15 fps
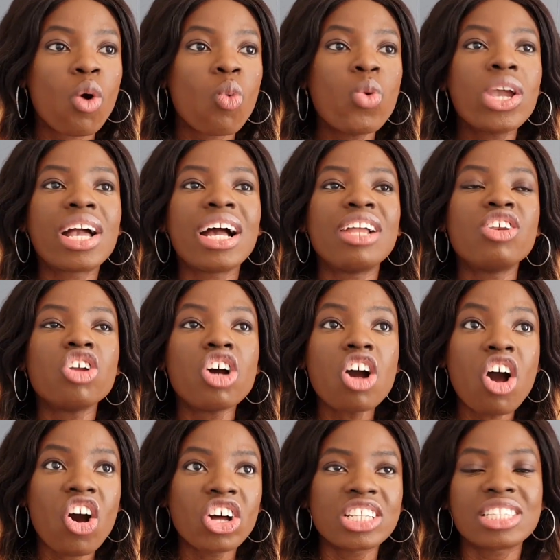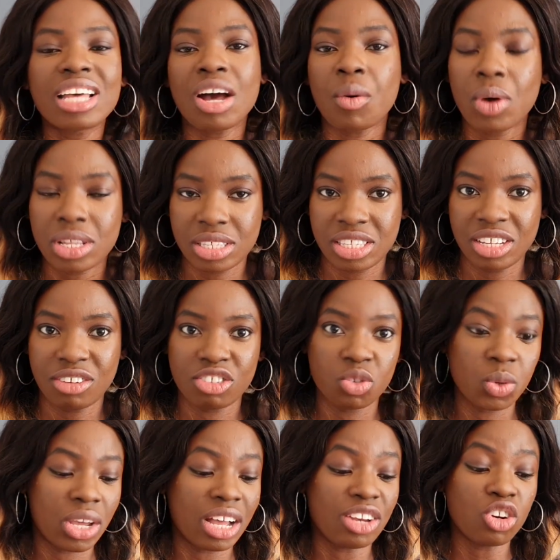We cannot hurt ourselves.
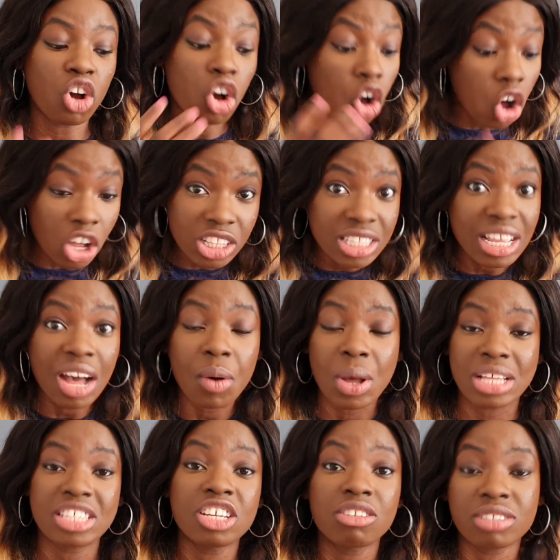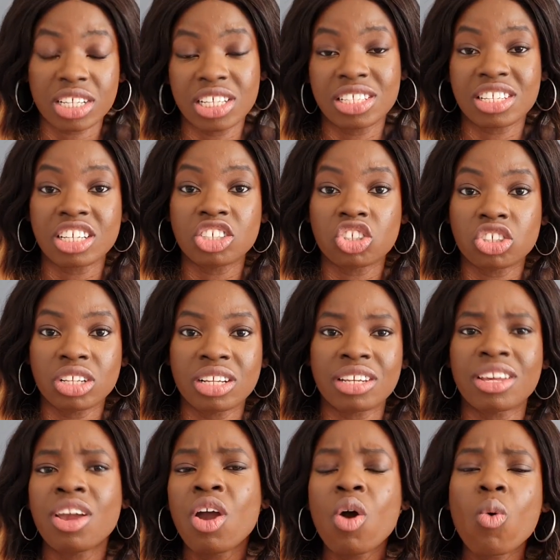We cannot cut ourselves
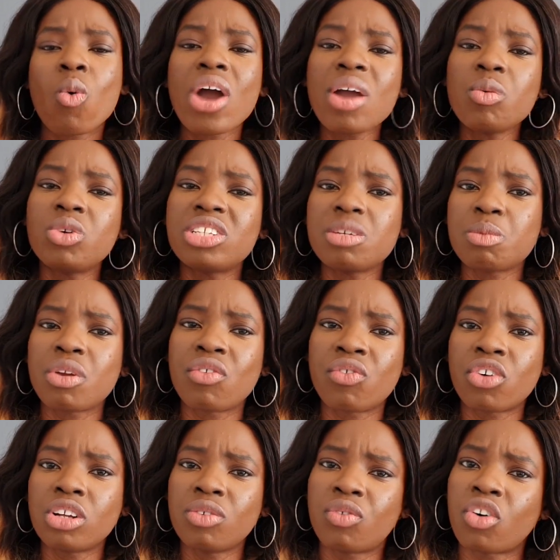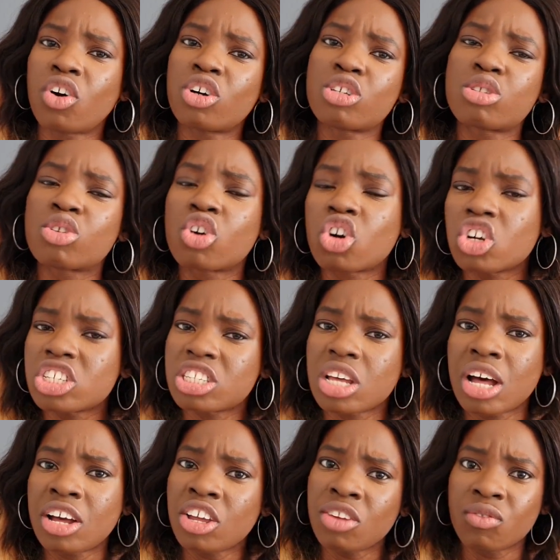intentionally. Why would it be fun for us to cause
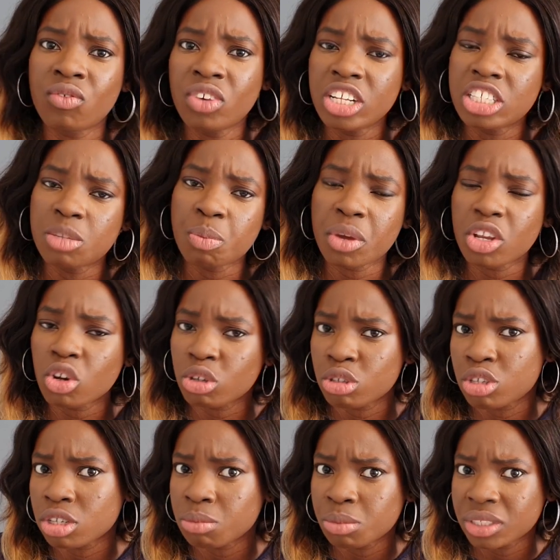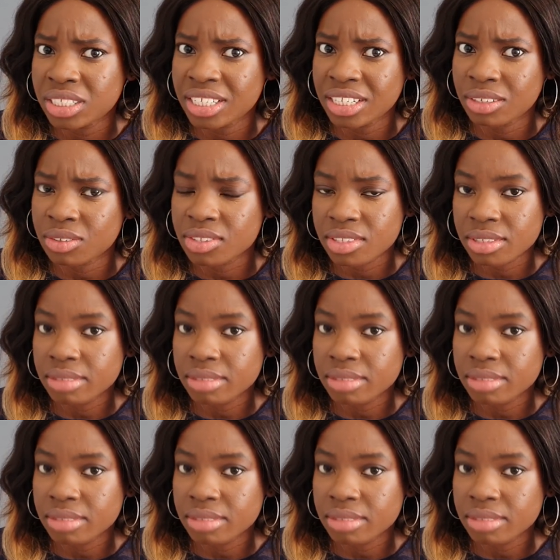or inflict pain on somebody else?